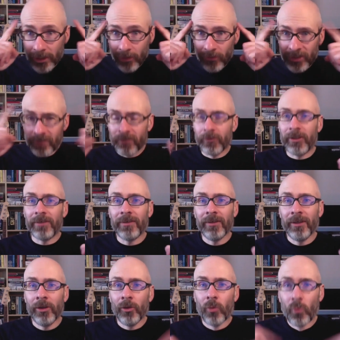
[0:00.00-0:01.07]
into it,
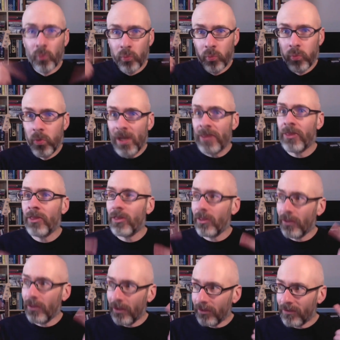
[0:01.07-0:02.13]
with